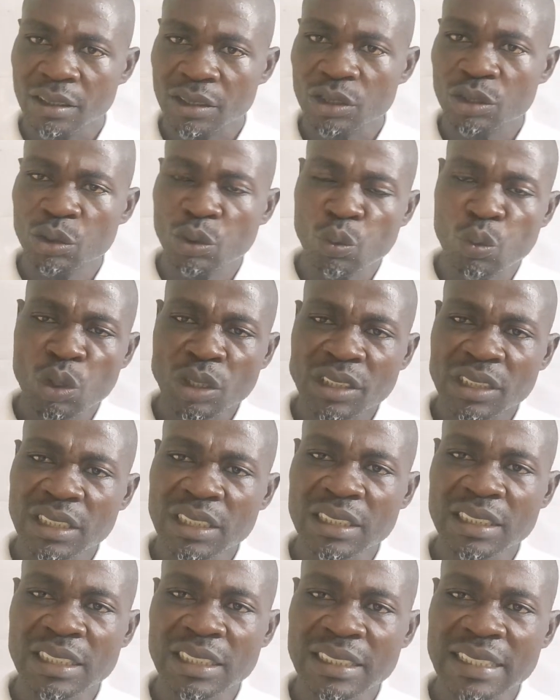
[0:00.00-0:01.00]
So what
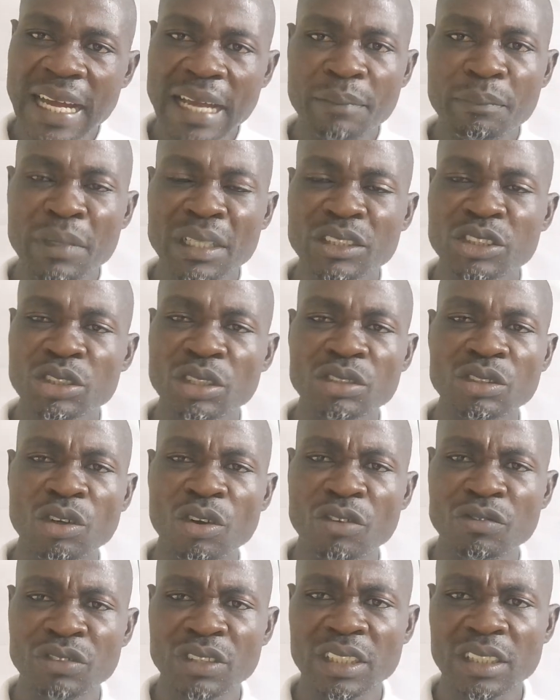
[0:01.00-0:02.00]
is the dimension
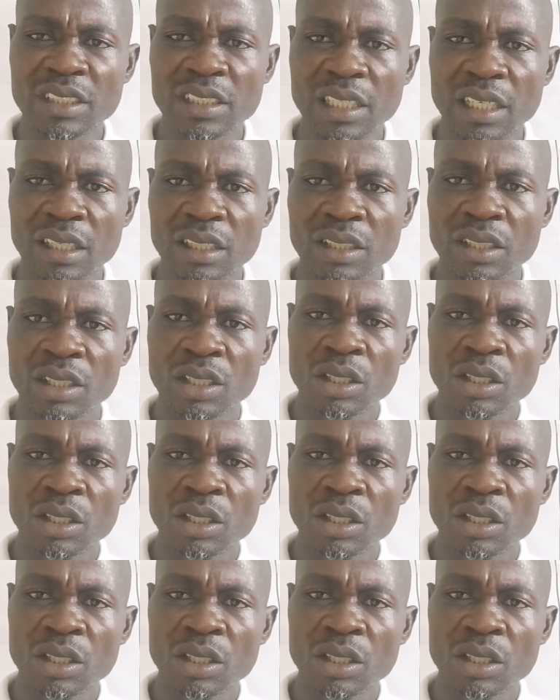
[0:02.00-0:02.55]
of area?